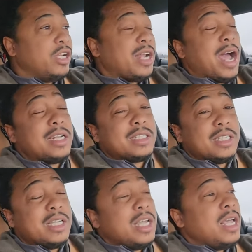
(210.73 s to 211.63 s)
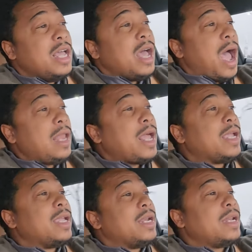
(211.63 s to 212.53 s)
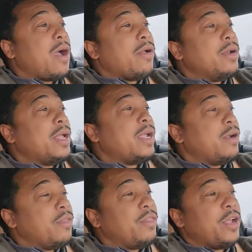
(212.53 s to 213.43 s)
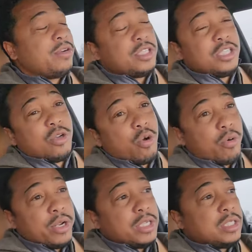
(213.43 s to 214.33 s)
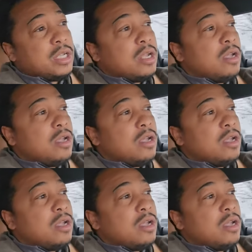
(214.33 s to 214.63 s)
And honestly, I like getting out and hearing their stories